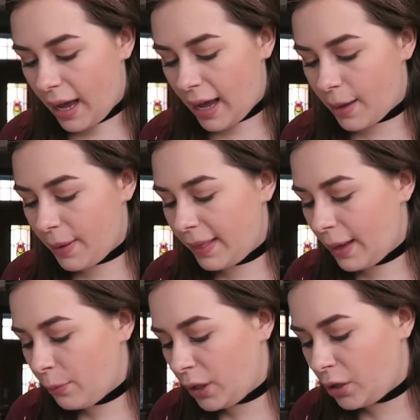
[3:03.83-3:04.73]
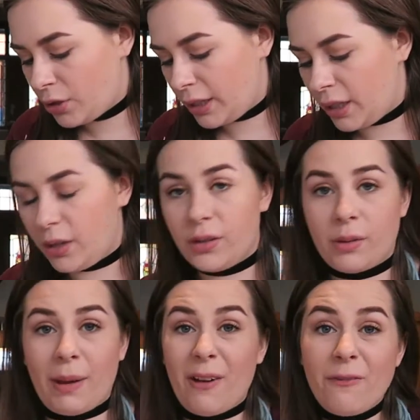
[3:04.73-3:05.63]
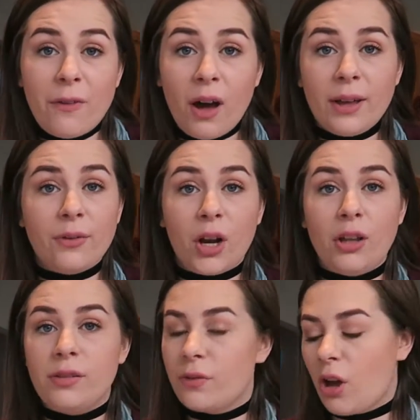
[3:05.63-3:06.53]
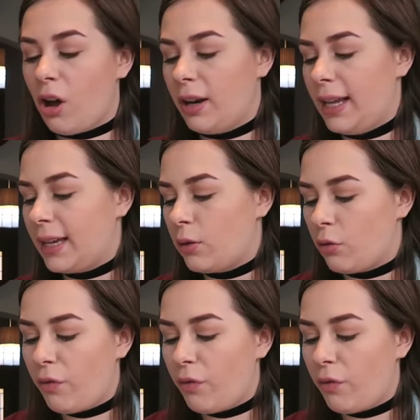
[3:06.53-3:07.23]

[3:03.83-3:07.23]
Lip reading: And then we usually use about 5 cloves of garlic,